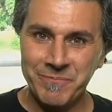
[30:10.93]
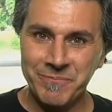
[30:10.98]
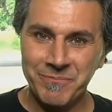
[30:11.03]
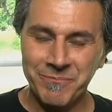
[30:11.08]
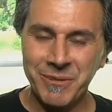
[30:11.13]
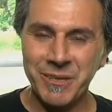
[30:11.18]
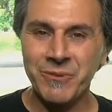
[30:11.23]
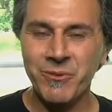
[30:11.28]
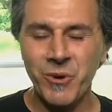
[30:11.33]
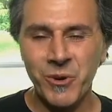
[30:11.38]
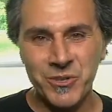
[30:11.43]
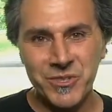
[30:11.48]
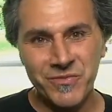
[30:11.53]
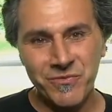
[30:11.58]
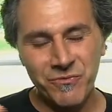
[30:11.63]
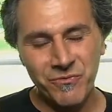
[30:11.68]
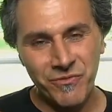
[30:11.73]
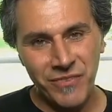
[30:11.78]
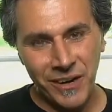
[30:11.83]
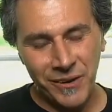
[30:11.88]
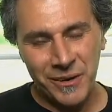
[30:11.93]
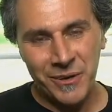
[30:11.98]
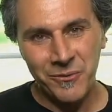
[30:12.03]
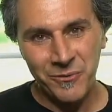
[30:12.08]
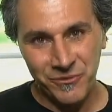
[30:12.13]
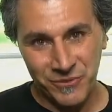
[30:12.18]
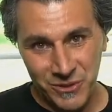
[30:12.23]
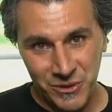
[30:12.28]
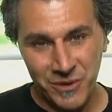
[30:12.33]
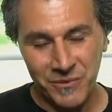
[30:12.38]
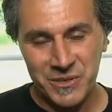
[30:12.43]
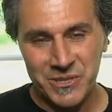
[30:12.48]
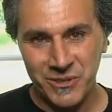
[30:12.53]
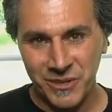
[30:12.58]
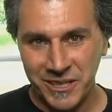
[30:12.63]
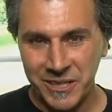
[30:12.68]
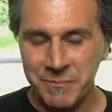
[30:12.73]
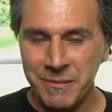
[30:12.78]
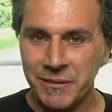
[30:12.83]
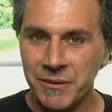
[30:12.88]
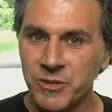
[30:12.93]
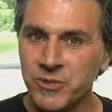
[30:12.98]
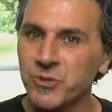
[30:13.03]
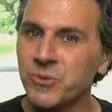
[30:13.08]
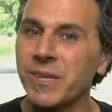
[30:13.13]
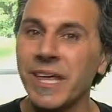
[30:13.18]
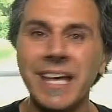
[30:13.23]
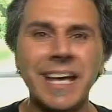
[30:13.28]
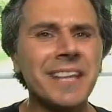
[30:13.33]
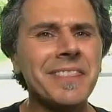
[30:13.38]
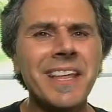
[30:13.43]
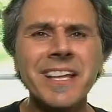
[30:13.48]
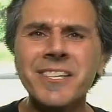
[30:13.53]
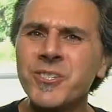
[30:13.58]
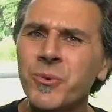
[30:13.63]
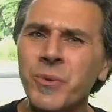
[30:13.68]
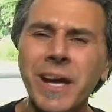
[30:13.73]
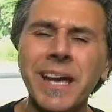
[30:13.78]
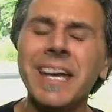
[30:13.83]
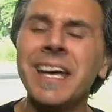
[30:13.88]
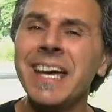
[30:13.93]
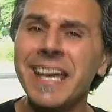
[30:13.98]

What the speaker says: But of course, very few of us are going to be able to do that. And that's okay.